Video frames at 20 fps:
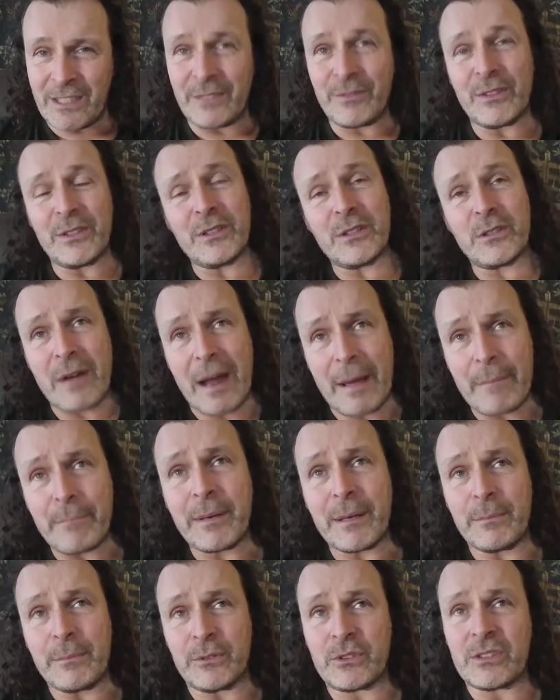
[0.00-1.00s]
If you can grab
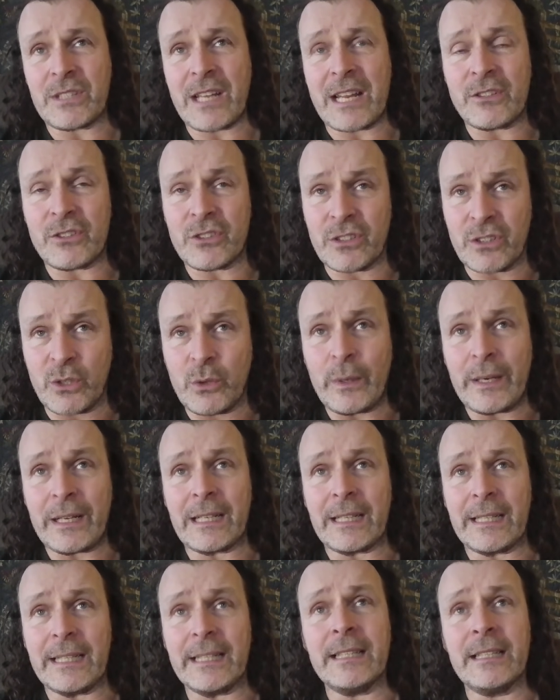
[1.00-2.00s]
people's attention
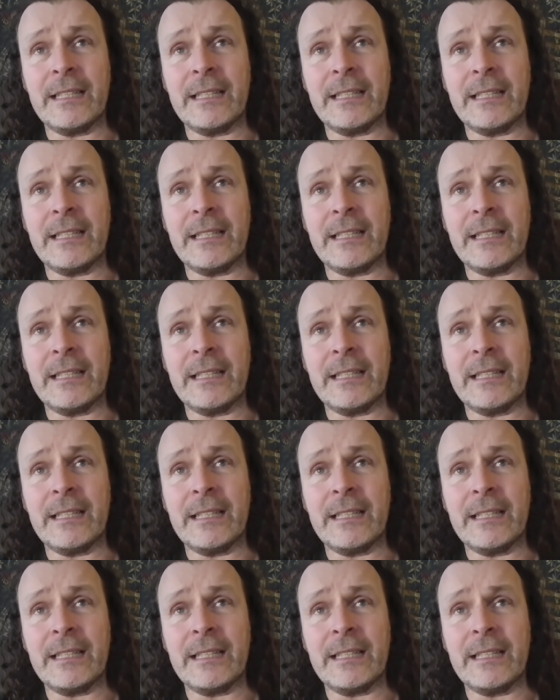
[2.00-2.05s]
quickly,